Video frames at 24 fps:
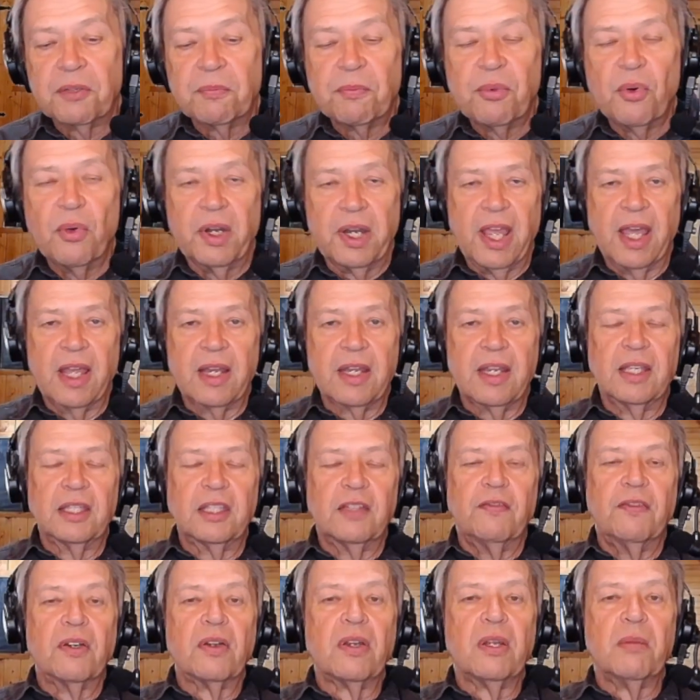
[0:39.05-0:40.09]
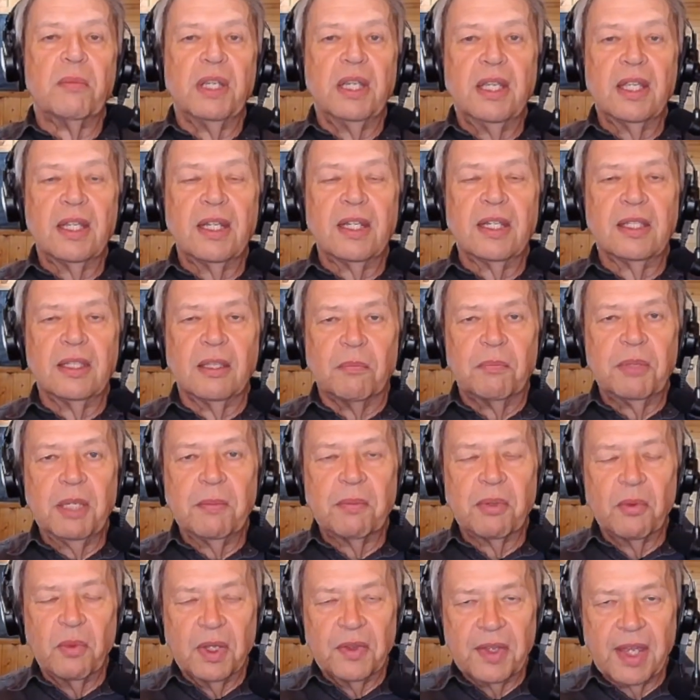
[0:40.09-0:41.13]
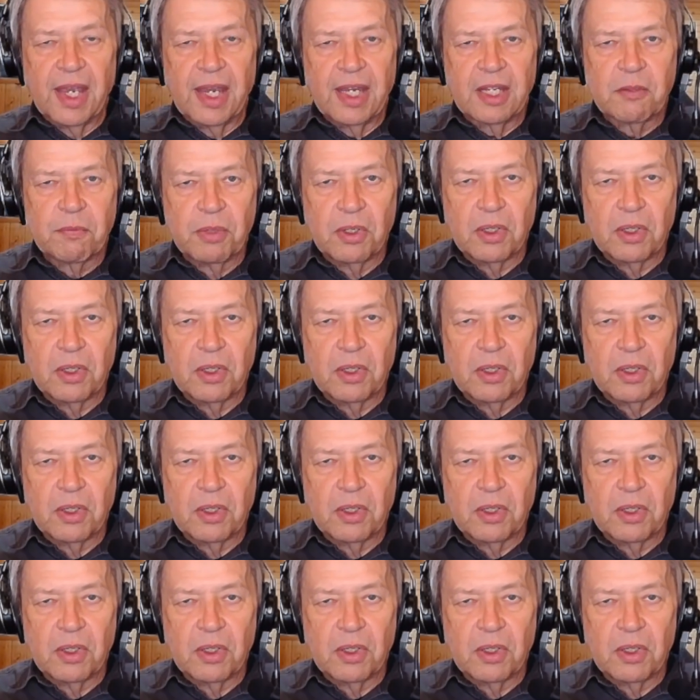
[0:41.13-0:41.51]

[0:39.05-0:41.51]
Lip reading: Asperger syndrome, people with autism,